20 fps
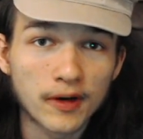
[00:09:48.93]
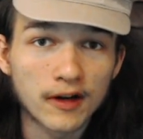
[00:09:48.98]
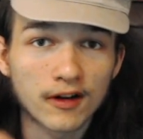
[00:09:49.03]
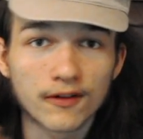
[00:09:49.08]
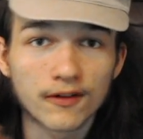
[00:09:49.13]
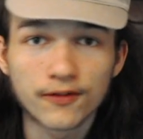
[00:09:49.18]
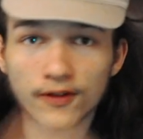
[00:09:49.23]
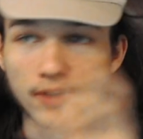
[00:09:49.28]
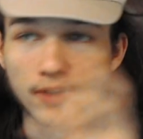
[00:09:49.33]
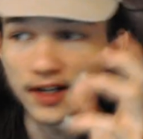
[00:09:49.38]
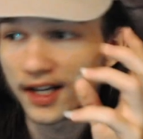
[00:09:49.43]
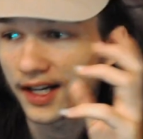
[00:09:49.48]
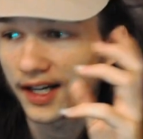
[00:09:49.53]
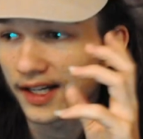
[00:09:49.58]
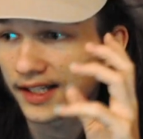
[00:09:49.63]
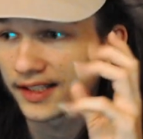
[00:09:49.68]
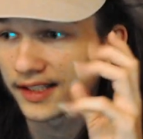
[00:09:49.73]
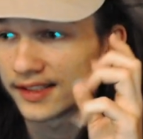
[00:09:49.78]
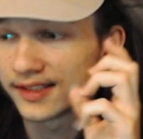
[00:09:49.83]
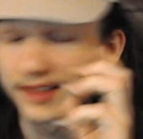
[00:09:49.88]
in Fall
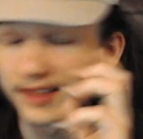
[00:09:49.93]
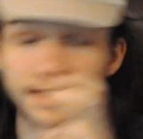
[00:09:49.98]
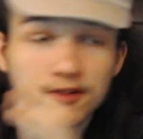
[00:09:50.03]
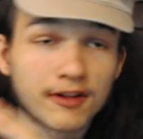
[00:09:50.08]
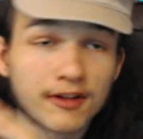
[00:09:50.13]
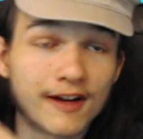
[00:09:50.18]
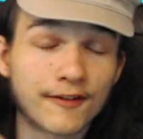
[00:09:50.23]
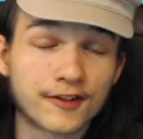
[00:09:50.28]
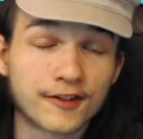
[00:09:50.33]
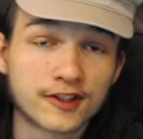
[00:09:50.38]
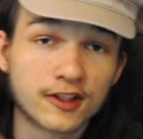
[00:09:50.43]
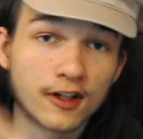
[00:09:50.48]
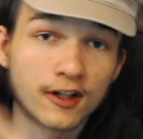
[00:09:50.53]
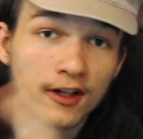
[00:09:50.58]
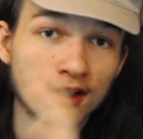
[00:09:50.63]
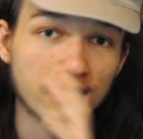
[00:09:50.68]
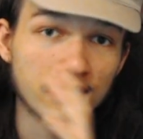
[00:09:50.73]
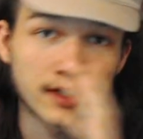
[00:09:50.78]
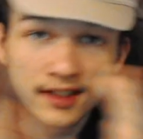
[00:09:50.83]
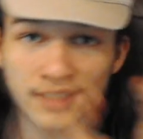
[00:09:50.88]
Guys the graphics
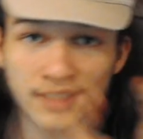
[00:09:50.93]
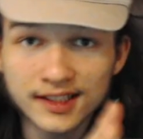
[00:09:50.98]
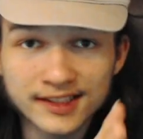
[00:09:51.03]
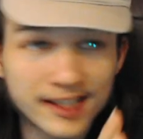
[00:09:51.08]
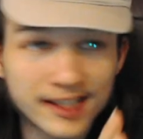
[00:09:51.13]
card does get